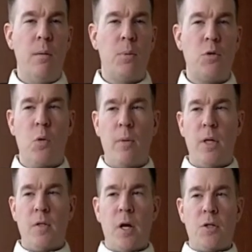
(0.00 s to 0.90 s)
Bruce wanted me
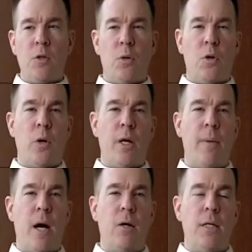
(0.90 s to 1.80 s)
to talk to you real quick
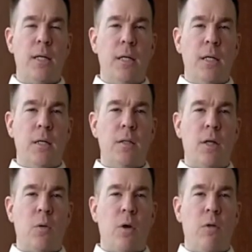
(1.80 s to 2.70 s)
about
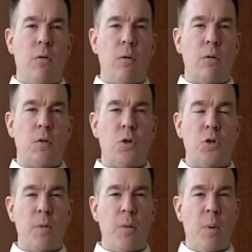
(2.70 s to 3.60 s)
dealing with
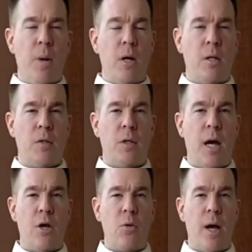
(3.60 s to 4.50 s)
social media preparedness and
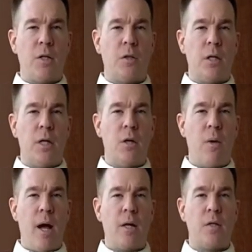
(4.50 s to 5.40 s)
how you actually
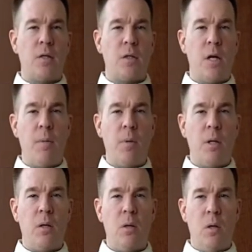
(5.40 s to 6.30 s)
interact as a
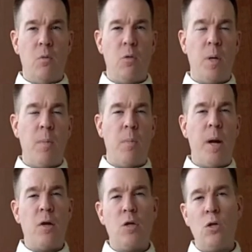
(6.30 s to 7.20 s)
company with being
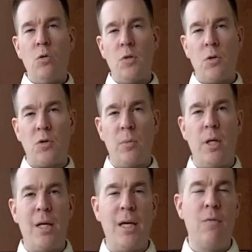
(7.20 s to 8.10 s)
prepared to use social
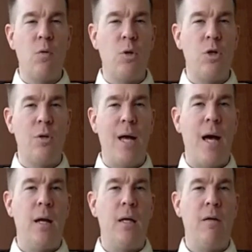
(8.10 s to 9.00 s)
media even when you're
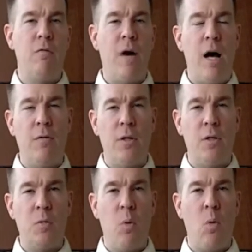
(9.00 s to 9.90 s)
not involved at
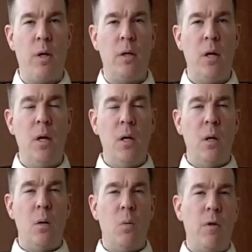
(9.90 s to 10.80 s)
this point.
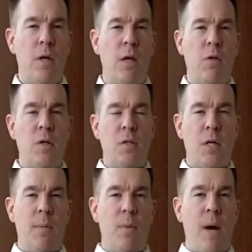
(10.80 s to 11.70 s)
One of the key things to
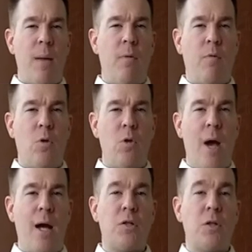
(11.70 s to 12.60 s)
keep in mind before you
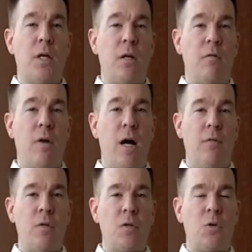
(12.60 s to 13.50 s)
actually get
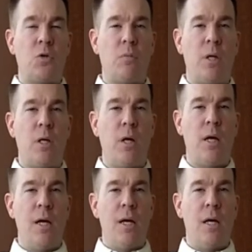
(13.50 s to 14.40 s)
involved in social media
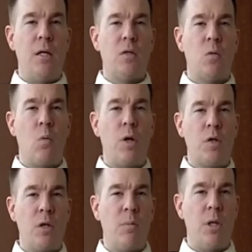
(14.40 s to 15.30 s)
is what is
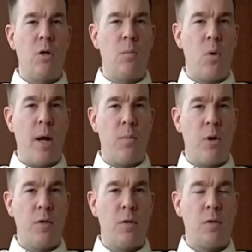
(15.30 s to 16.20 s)
going to be your brand
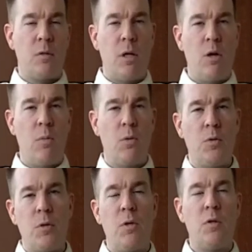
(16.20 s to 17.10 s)
presence. I know
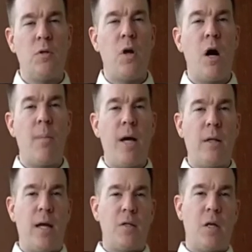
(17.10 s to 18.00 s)
Bruce and Chris will talk about
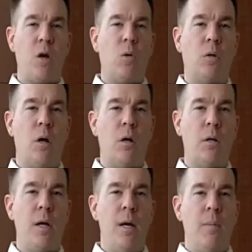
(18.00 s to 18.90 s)
that as they go
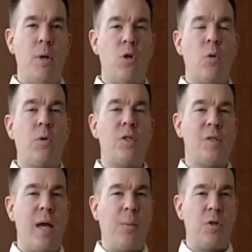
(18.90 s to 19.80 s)
along, but you want to
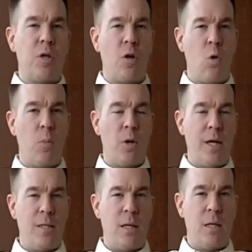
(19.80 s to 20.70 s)
establish that corporate
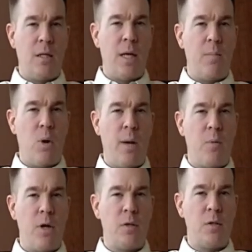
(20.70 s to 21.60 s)
identity and that brand
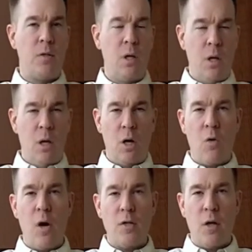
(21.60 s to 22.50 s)
presence
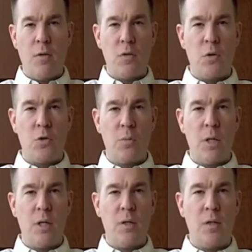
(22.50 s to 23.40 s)
across all the social
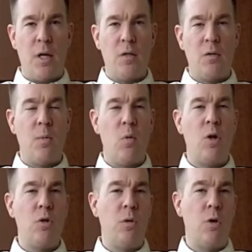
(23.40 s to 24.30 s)
media sites. So number
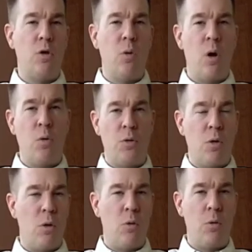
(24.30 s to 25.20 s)
one, you know you own
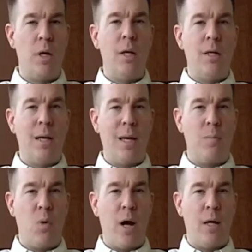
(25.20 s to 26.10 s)
your own name
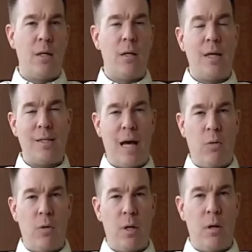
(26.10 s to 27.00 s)
brand that's
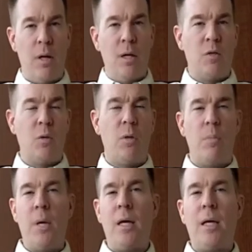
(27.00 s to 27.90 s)
out there. It's one of the
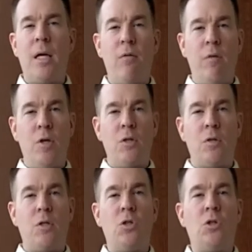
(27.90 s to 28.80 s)
big key
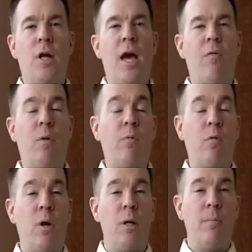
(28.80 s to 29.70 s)
features that you should have up
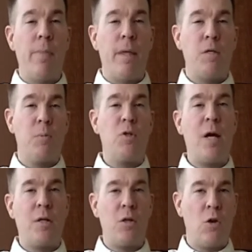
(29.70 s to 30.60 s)
front is
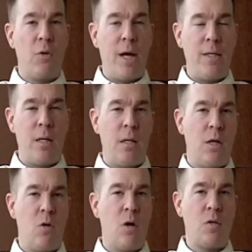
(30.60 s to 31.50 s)
protecting your own identity
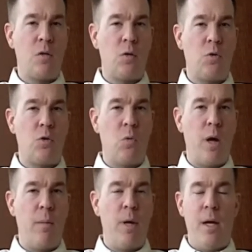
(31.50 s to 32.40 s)
across the social
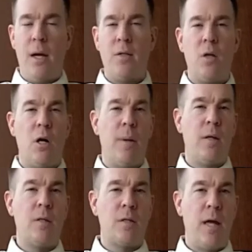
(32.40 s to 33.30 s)
web. I talk
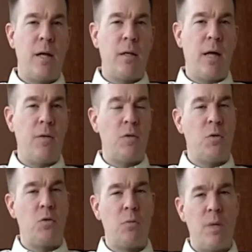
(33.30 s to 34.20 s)
about this a lot in a lot of the
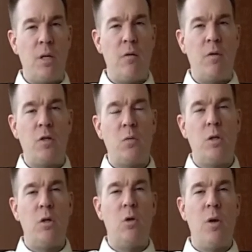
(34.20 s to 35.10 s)
social media events we
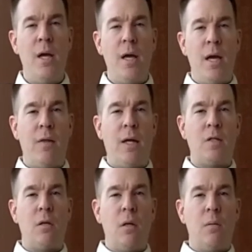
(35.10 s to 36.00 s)
do, and
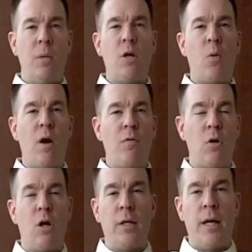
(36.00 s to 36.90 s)
that's being aware of
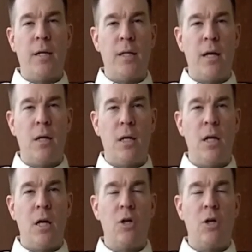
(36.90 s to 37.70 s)
your online identity.